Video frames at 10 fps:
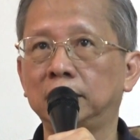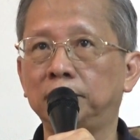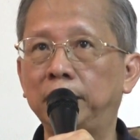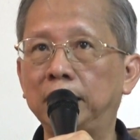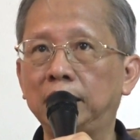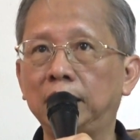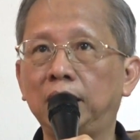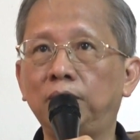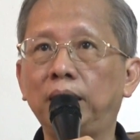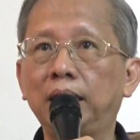Maintain
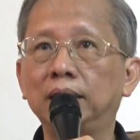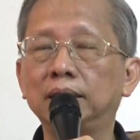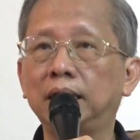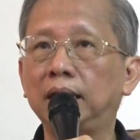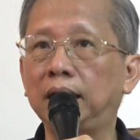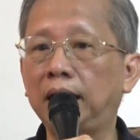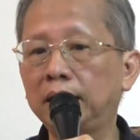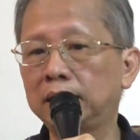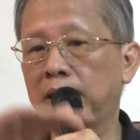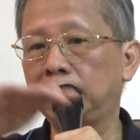awareness and
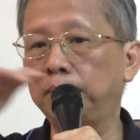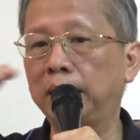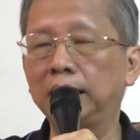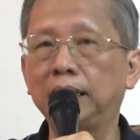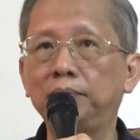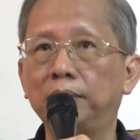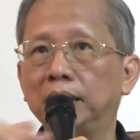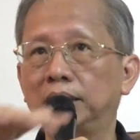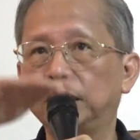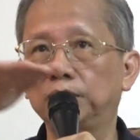let the mundane
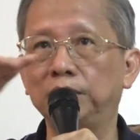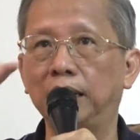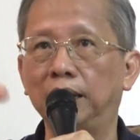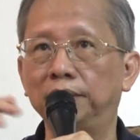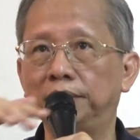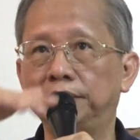mind slow down